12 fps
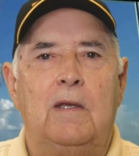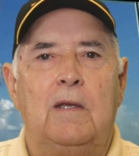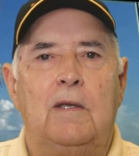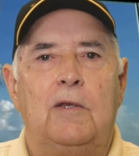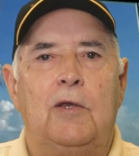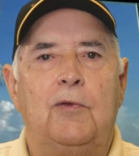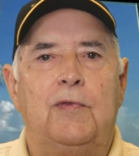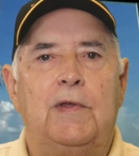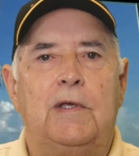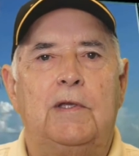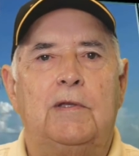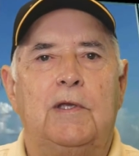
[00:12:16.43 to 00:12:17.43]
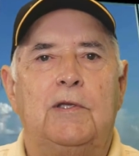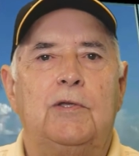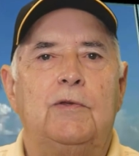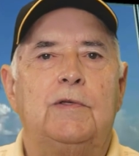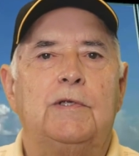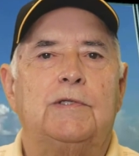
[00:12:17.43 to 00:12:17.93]
You think that
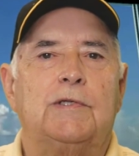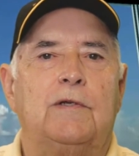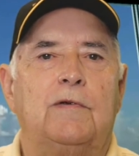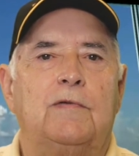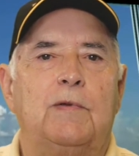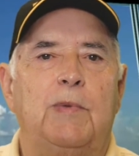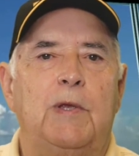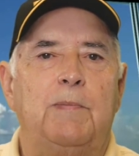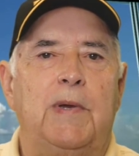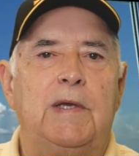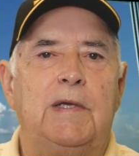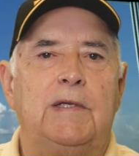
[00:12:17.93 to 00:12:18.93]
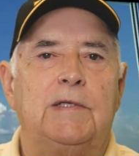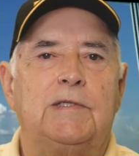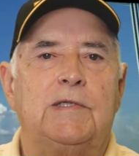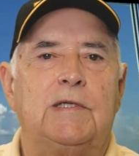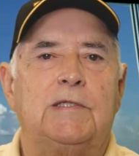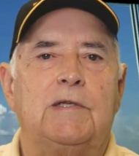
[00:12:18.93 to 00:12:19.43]
you deserve to be paid
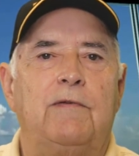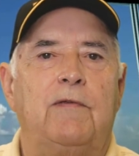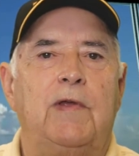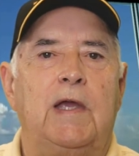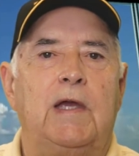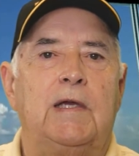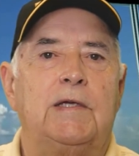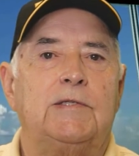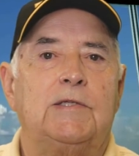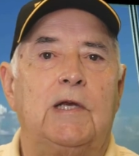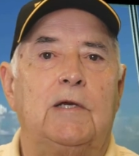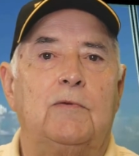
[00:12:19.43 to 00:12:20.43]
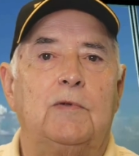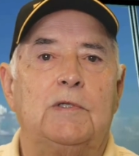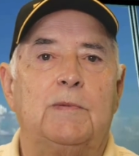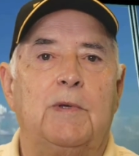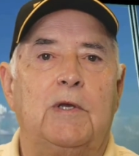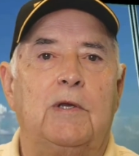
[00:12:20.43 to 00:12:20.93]
excessively high salaries
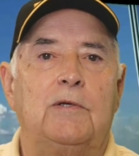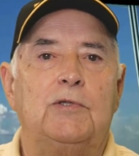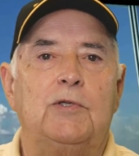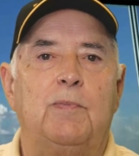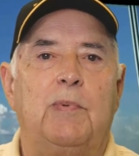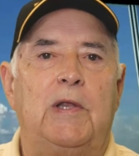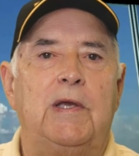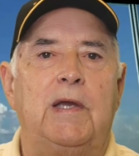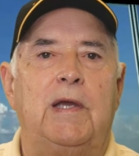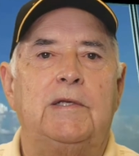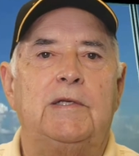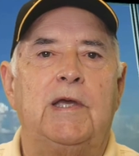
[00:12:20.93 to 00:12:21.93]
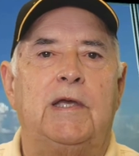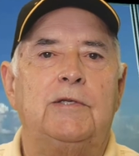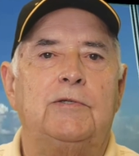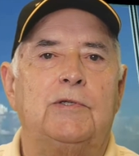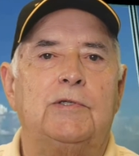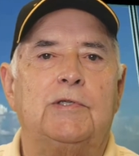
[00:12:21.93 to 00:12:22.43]
because you play a
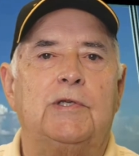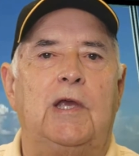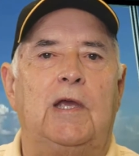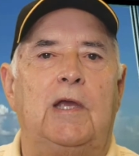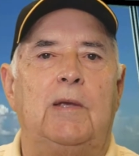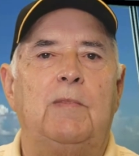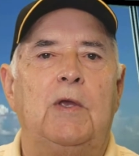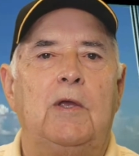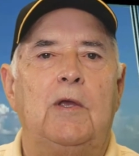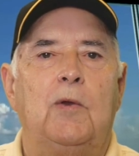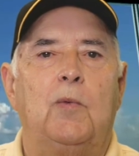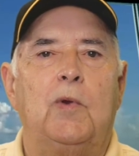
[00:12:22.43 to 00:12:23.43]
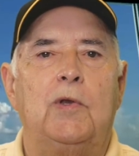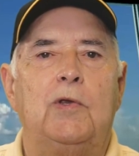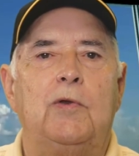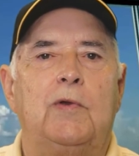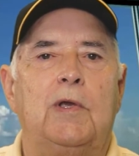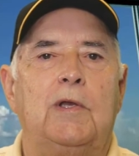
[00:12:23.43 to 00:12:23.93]
dangerous game where
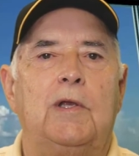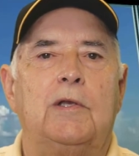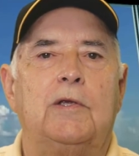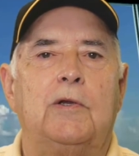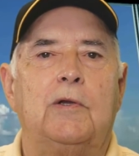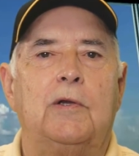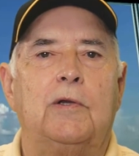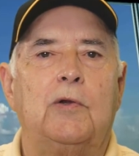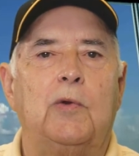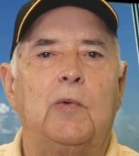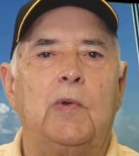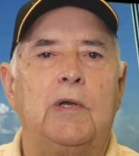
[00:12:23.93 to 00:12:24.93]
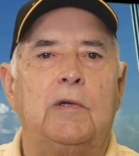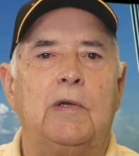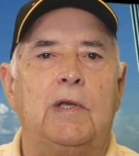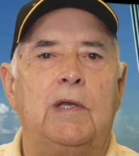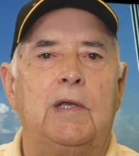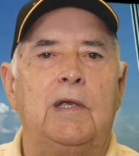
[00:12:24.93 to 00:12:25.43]
you can incur
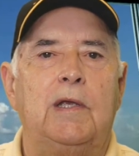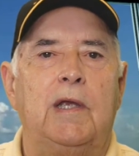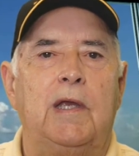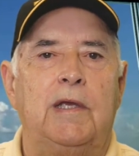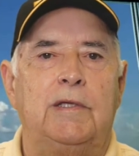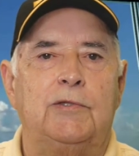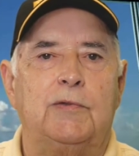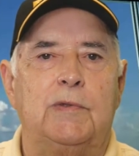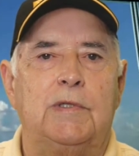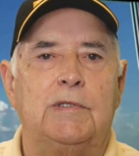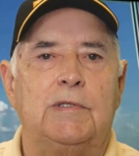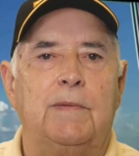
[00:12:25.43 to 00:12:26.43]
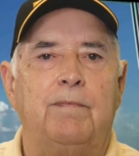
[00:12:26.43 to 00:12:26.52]
career-ending injuries.